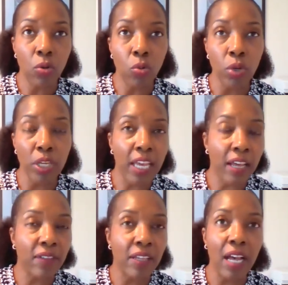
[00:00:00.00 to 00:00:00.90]
we
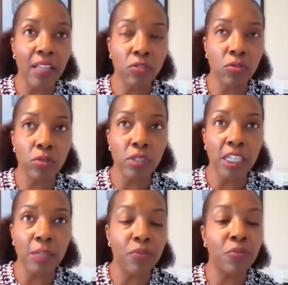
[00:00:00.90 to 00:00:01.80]
have got to
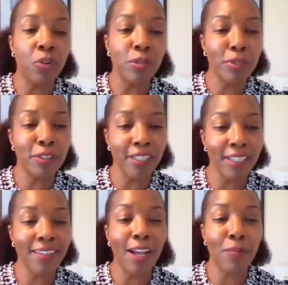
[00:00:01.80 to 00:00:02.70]
keep affordability
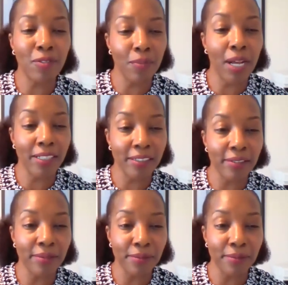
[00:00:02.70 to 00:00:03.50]
at top of mind.